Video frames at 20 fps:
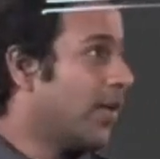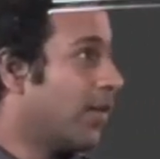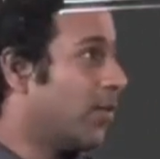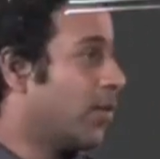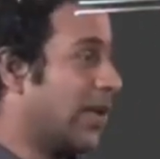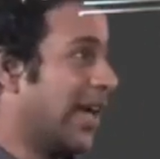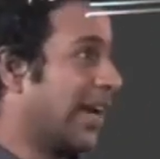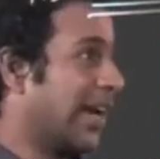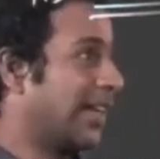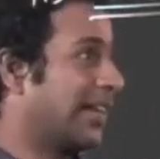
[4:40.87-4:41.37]

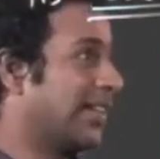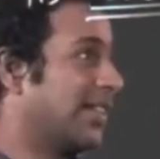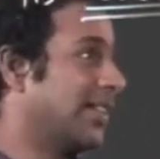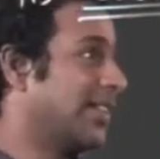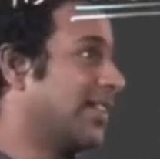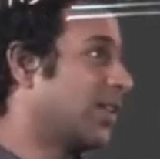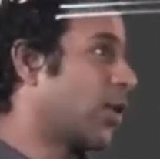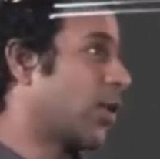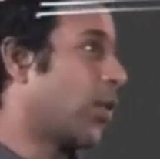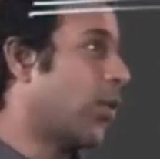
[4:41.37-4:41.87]
we are
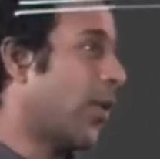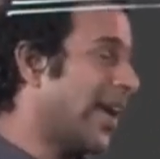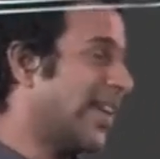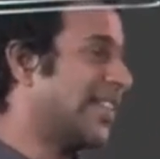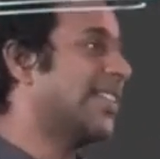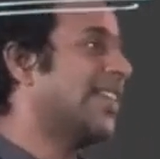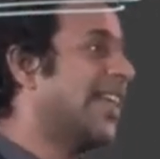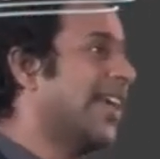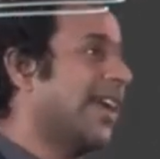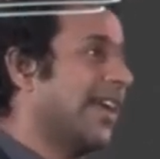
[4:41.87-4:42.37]

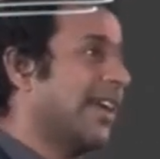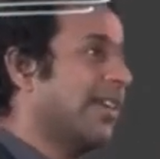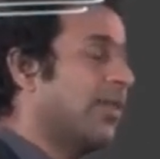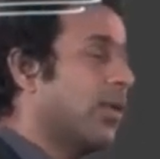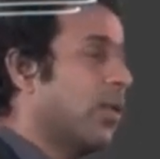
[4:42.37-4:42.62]
questioning